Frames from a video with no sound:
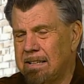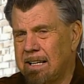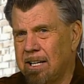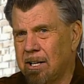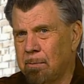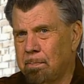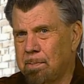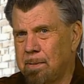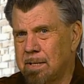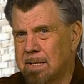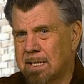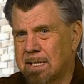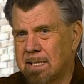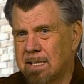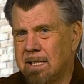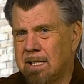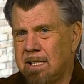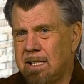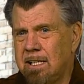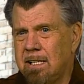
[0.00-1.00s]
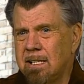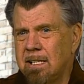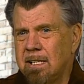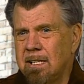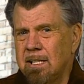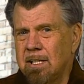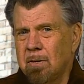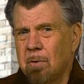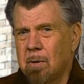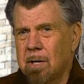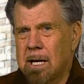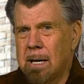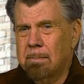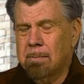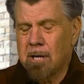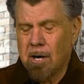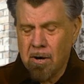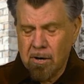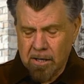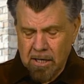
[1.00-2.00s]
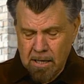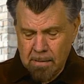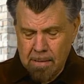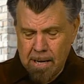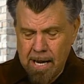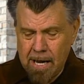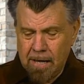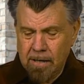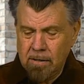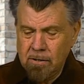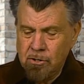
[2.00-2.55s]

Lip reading: help you see what I'm talking about,